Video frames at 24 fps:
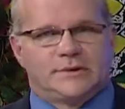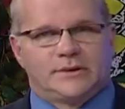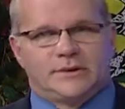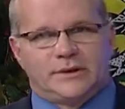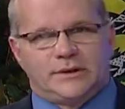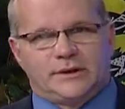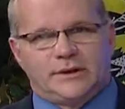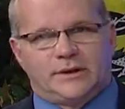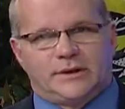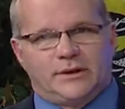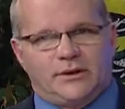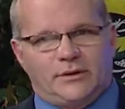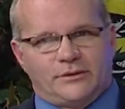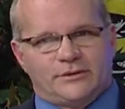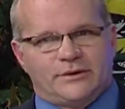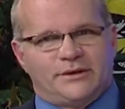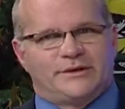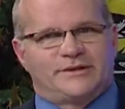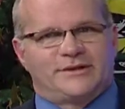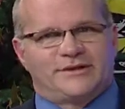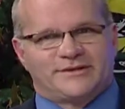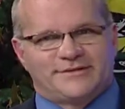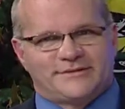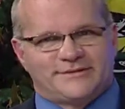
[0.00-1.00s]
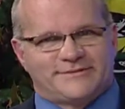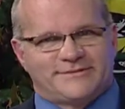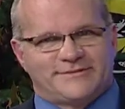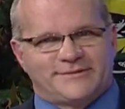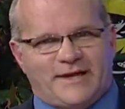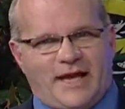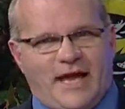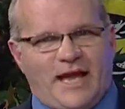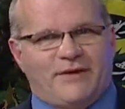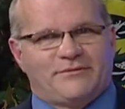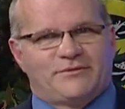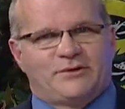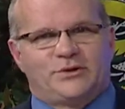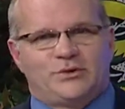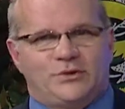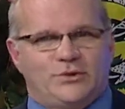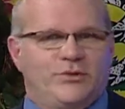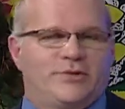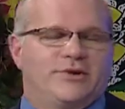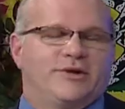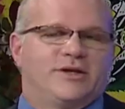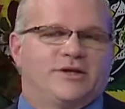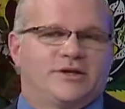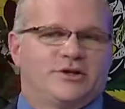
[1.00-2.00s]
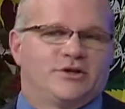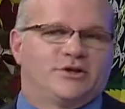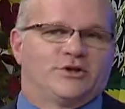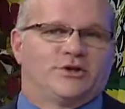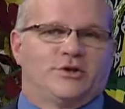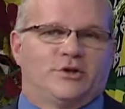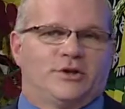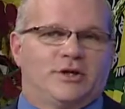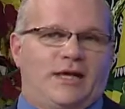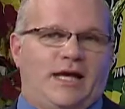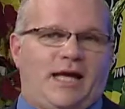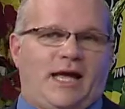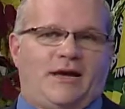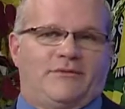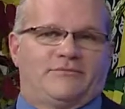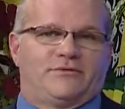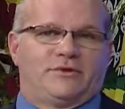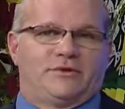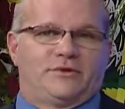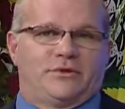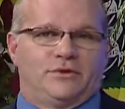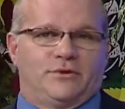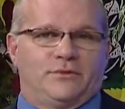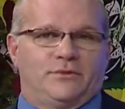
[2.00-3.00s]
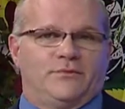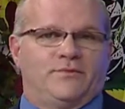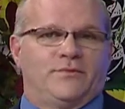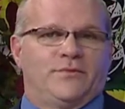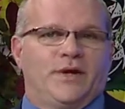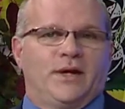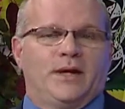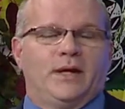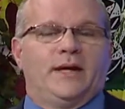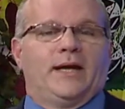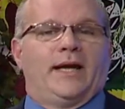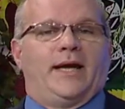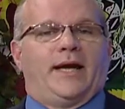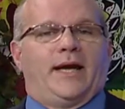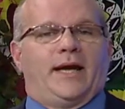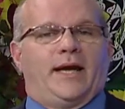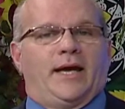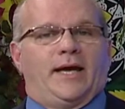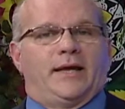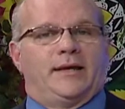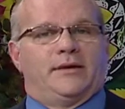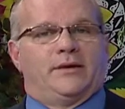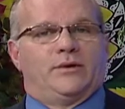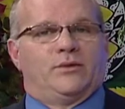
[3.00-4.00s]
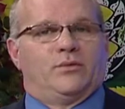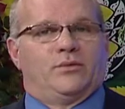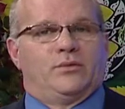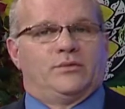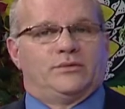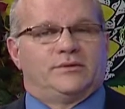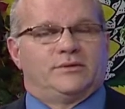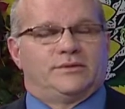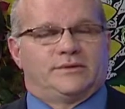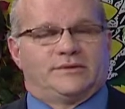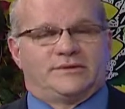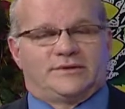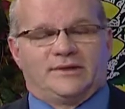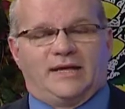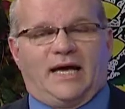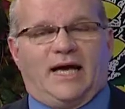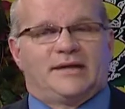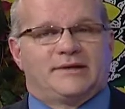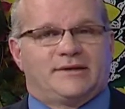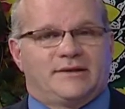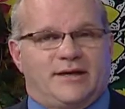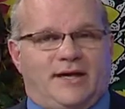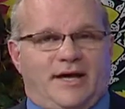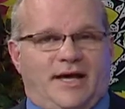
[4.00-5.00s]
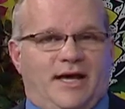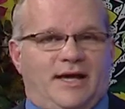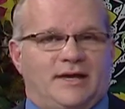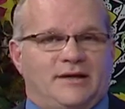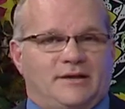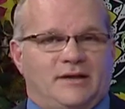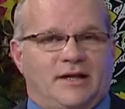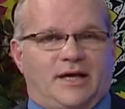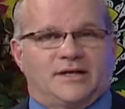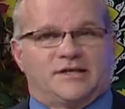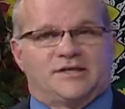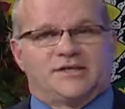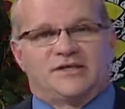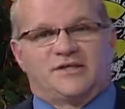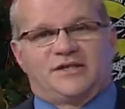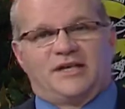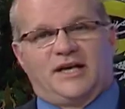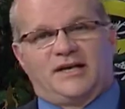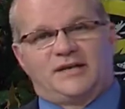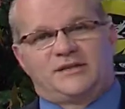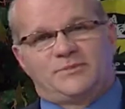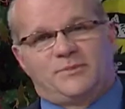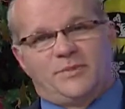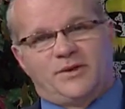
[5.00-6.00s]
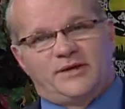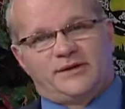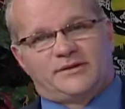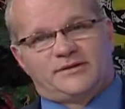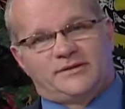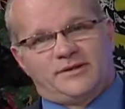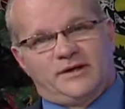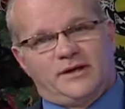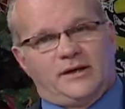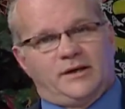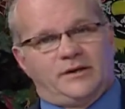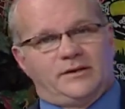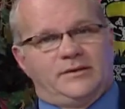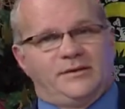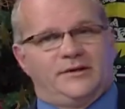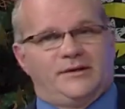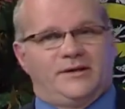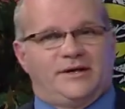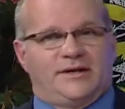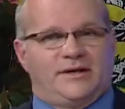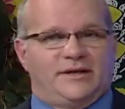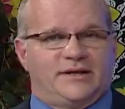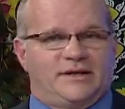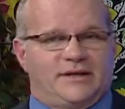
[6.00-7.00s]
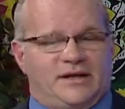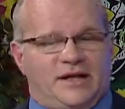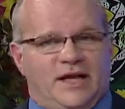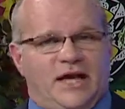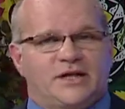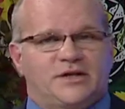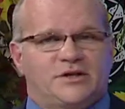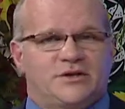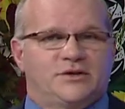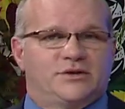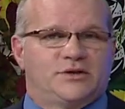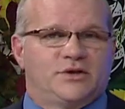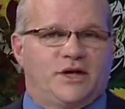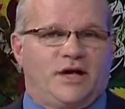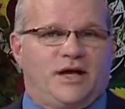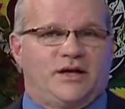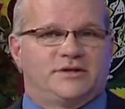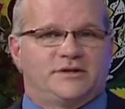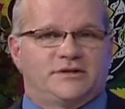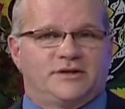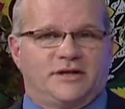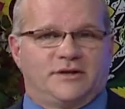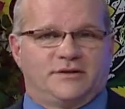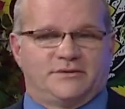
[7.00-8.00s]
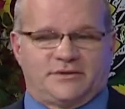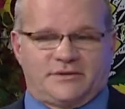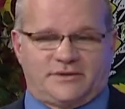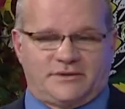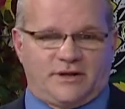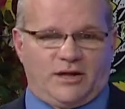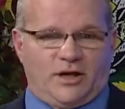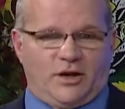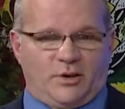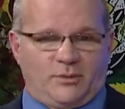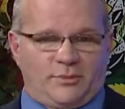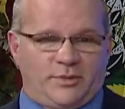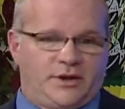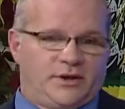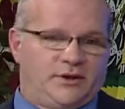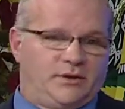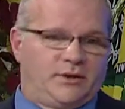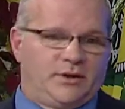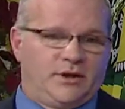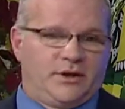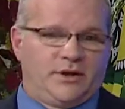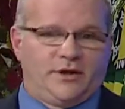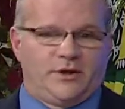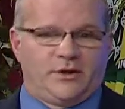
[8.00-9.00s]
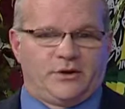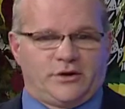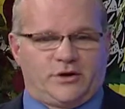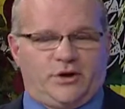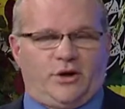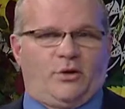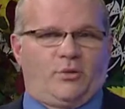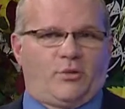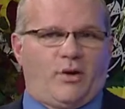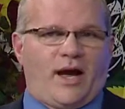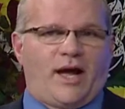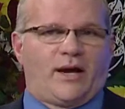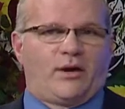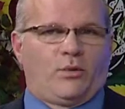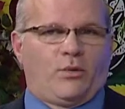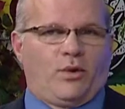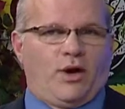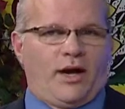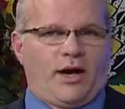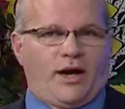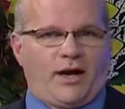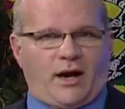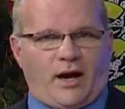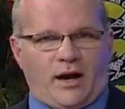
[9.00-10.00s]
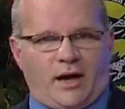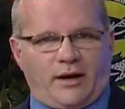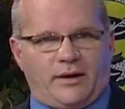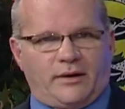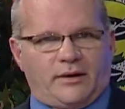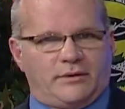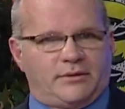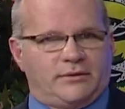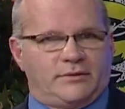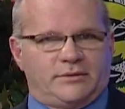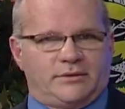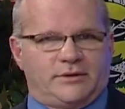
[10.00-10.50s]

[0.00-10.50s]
you know, you just have to do things you shouldn't have to do. And it's not the head election judge, but it's an election judge that was telling me, you know, right away,